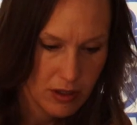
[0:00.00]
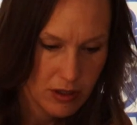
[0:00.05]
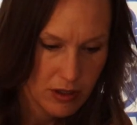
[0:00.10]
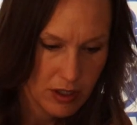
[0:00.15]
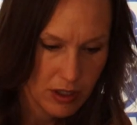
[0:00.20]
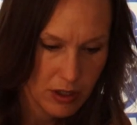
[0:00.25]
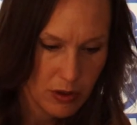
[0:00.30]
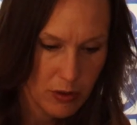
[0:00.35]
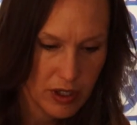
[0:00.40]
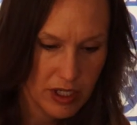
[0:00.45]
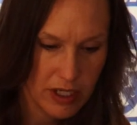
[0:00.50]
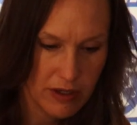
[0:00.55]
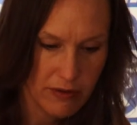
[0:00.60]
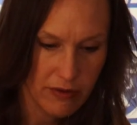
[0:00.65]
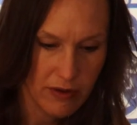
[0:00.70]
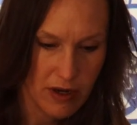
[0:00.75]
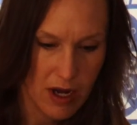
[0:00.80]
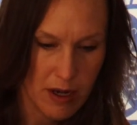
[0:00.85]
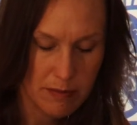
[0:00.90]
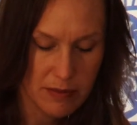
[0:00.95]
The Queen
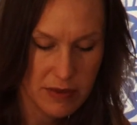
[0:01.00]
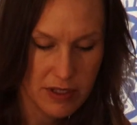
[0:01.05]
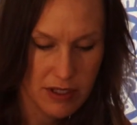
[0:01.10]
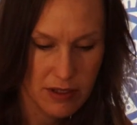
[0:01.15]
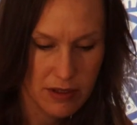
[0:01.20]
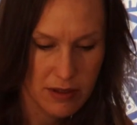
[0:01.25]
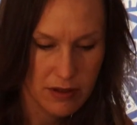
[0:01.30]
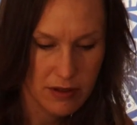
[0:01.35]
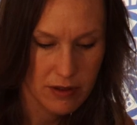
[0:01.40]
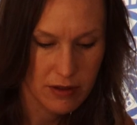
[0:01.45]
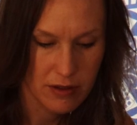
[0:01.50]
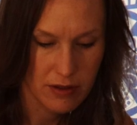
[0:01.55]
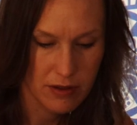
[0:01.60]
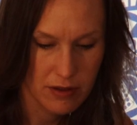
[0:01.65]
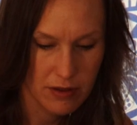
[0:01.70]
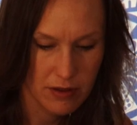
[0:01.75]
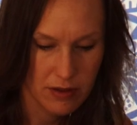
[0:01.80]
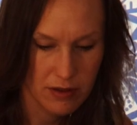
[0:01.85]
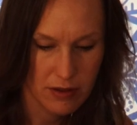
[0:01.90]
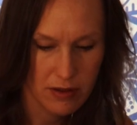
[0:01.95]
of Cups.
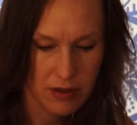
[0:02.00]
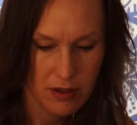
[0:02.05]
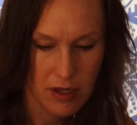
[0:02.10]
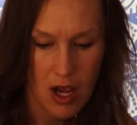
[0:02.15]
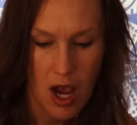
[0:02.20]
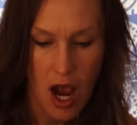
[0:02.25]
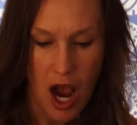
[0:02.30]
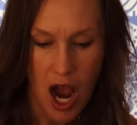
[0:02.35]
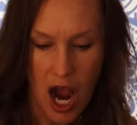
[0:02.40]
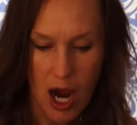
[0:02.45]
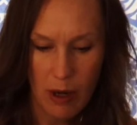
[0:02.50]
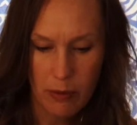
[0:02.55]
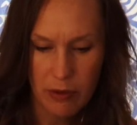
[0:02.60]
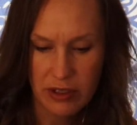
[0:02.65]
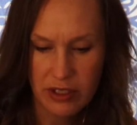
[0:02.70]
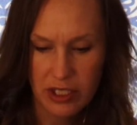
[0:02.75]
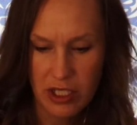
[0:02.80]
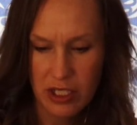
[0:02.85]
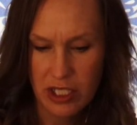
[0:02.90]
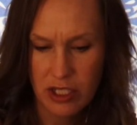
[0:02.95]
I
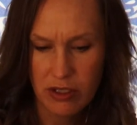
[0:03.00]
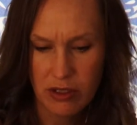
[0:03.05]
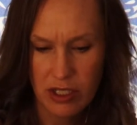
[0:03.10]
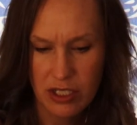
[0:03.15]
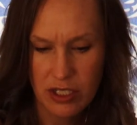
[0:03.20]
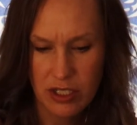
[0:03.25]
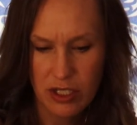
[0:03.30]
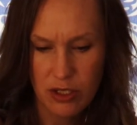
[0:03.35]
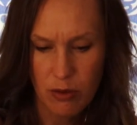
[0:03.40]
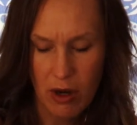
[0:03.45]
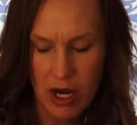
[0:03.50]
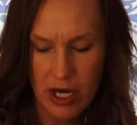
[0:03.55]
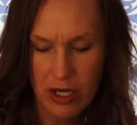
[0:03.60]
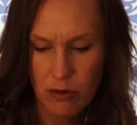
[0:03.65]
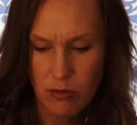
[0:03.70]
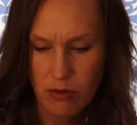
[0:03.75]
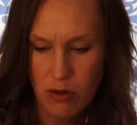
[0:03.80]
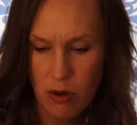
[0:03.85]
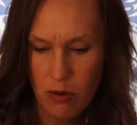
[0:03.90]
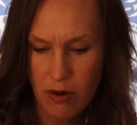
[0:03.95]
will tell you this too. I
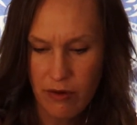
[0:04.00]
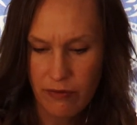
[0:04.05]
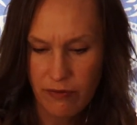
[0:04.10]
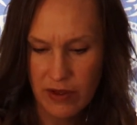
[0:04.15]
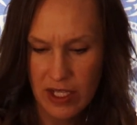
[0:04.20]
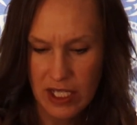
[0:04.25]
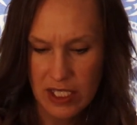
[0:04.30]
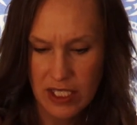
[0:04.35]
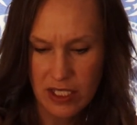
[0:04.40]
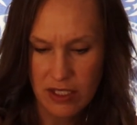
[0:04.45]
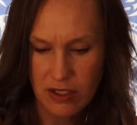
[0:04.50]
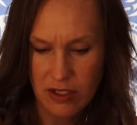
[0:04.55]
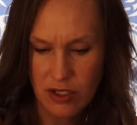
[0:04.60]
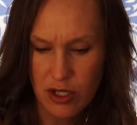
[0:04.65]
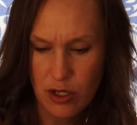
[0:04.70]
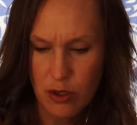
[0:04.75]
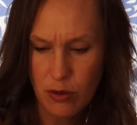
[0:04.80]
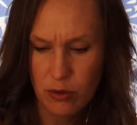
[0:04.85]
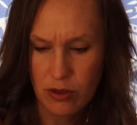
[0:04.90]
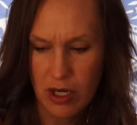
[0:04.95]
don't know if this is
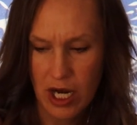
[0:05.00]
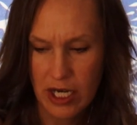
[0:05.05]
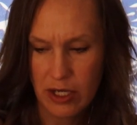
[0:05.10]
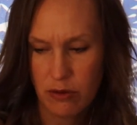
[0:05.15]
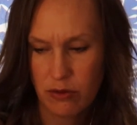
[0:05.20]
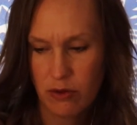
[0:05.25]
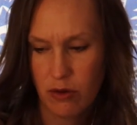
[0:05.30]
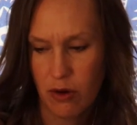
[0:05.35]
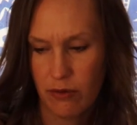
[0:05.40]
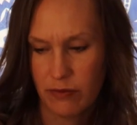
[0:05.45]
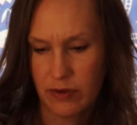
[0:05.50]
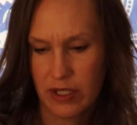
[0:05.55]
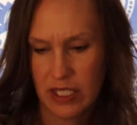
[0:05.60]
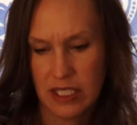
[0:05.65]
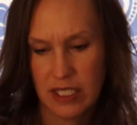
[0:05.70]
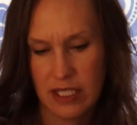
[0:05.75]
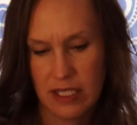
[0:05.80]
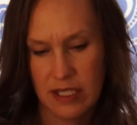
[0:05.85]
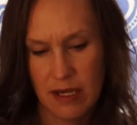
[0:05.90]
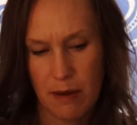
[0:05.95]
you or I don't know if
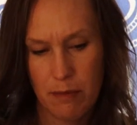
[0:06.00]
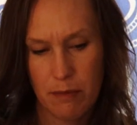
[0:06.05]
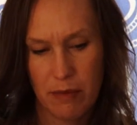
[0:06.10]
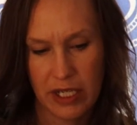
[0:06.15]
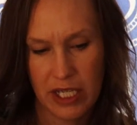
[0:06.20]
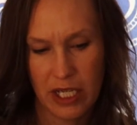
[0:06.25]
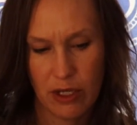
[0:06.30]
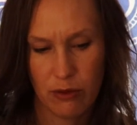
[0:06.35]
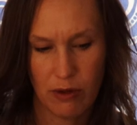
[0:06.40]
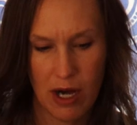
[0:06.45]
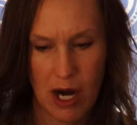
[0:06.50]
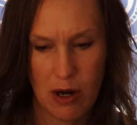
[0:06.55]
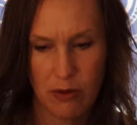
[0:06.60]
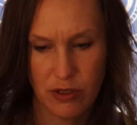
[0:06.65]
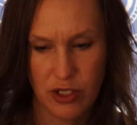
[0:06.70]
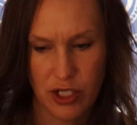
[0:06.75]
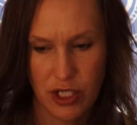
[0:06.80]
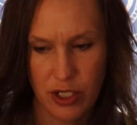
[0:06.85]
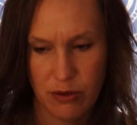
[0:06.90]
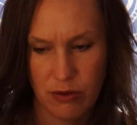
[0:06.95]
this is somebody
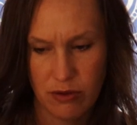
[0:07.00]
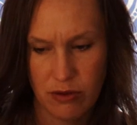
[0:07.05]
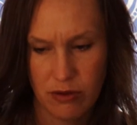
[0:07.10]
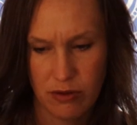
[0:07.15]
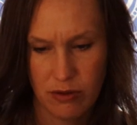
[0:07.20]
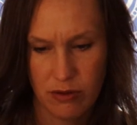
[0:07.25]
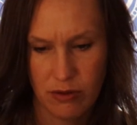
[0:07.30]
around you.